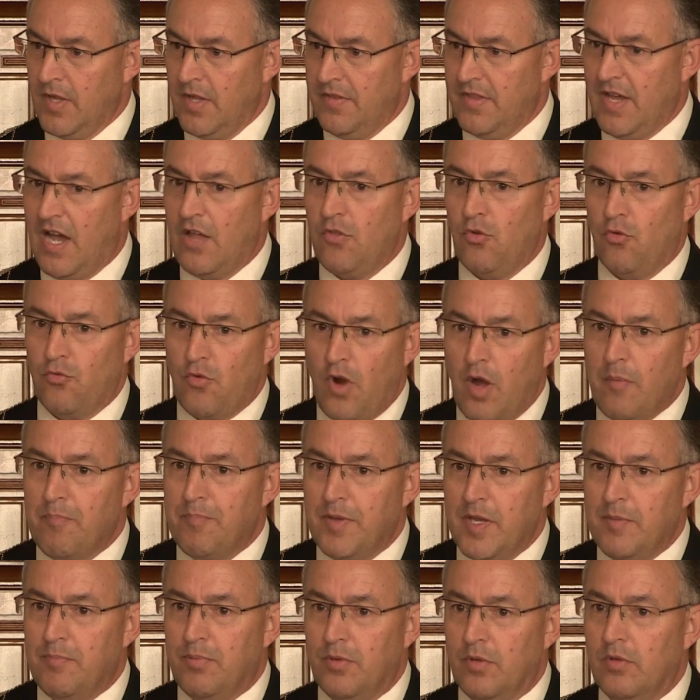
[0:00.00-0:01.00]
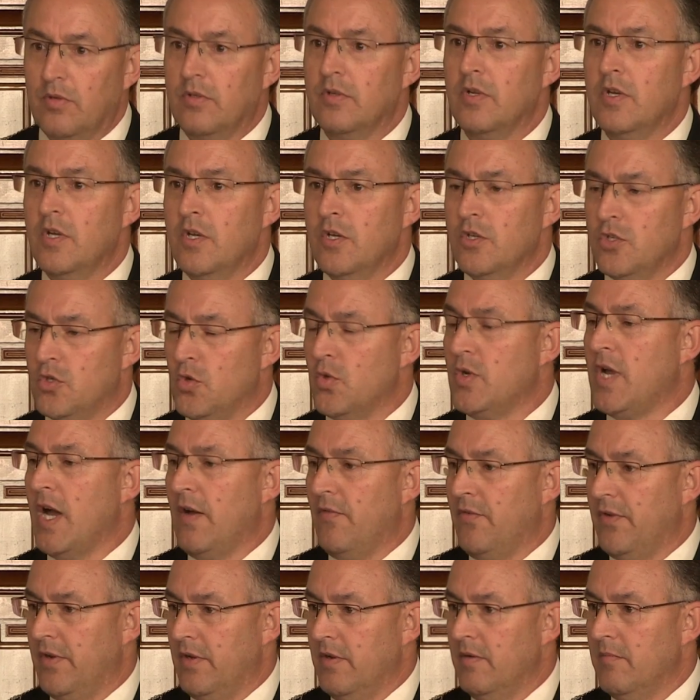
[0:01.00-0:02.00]
They are the wrong people to
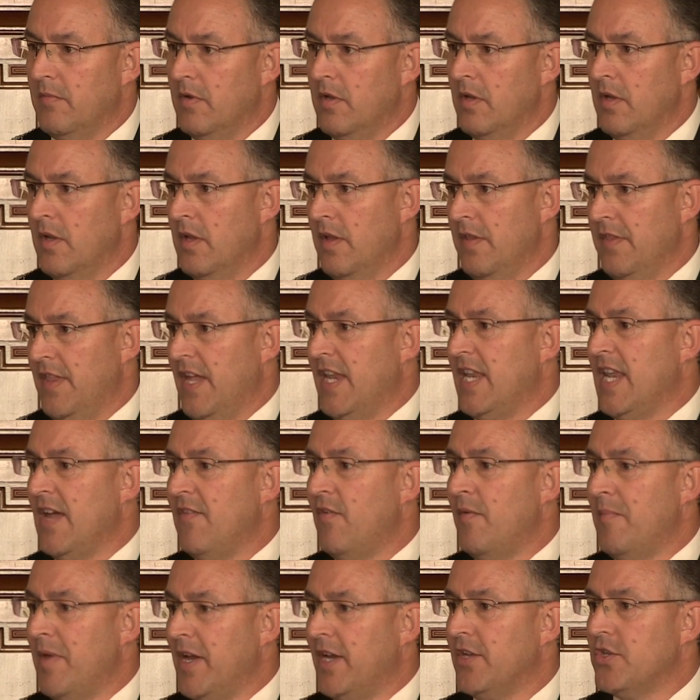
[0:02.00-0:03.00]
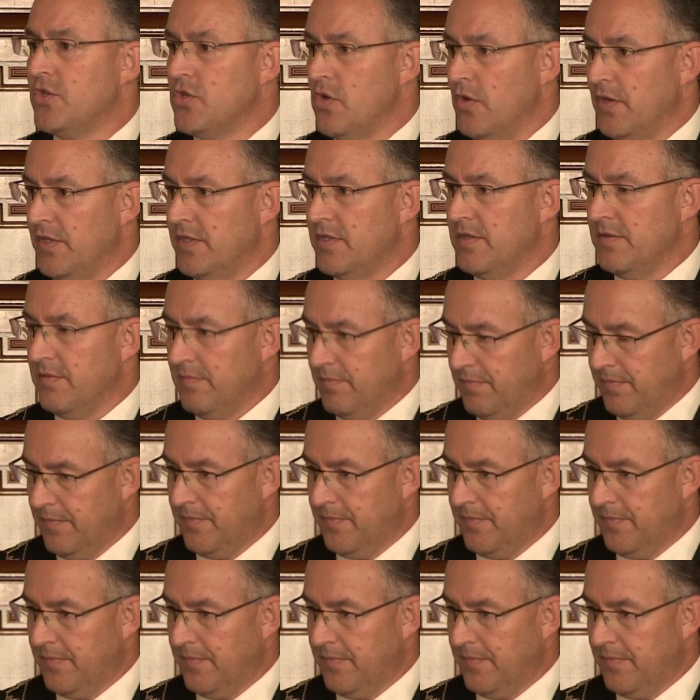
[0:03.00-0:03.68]
govern. They never make a choice.